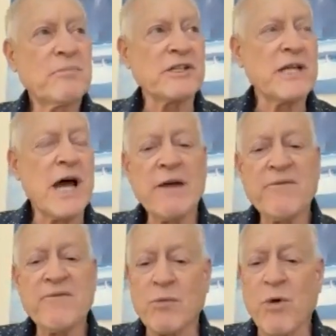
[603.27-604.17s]
part-time
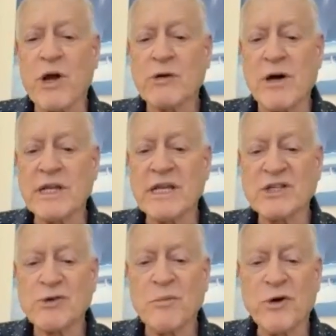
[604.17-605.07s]
for the Water Quality
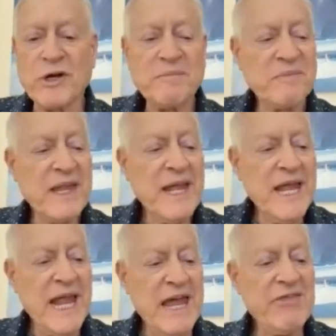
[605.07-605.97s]
Control Board.
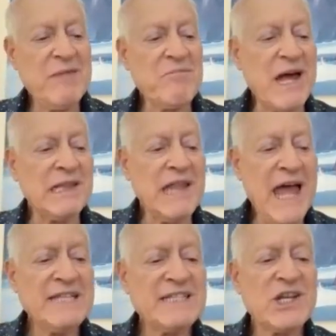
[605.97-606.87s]
And then my
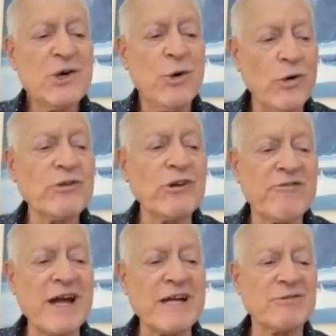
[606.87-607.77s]
last quarter of
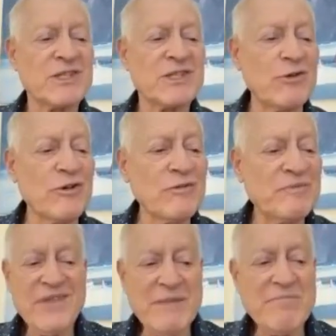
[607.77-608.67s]
graduate school,
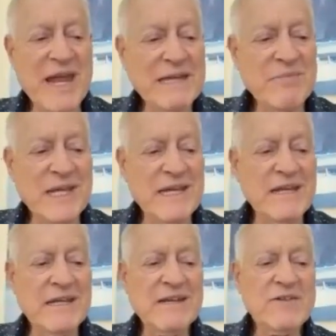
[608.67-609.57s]
they made
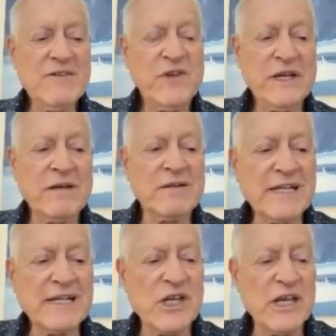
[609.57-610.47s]
me field
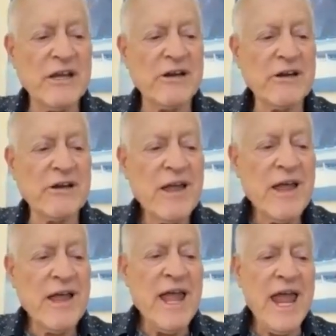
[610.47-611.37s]
engineer
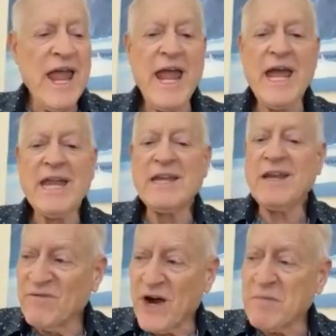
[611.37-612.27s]
and
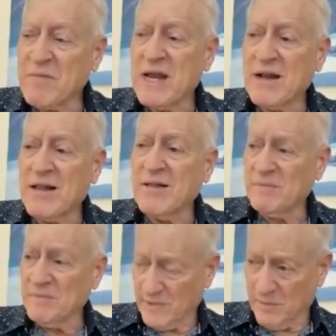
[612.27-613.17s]
environmental
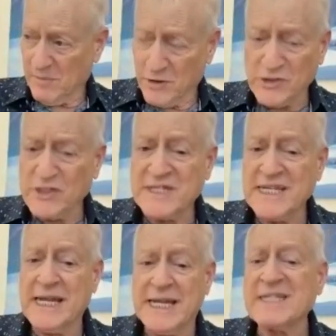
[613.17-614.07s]

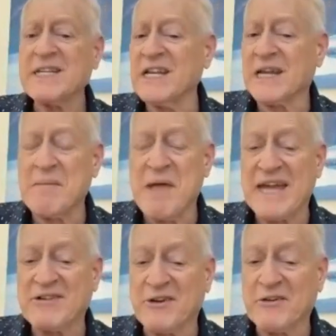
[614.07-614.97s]
emergency incident
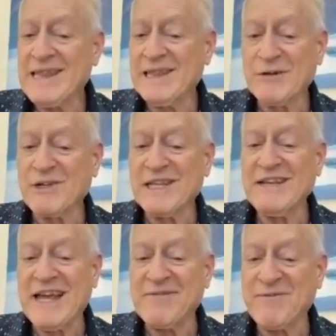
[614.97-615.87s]
commander. And
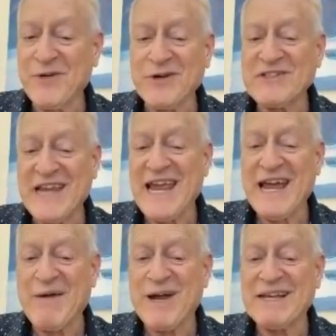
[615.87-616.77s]
literally that first day
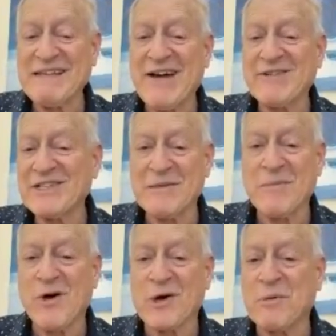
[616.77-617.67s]
I went down to the
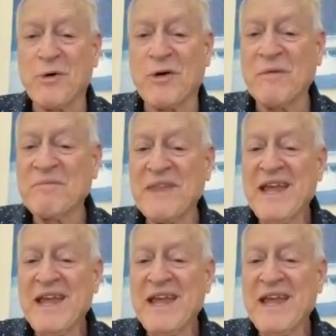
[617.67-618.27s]
motor pool,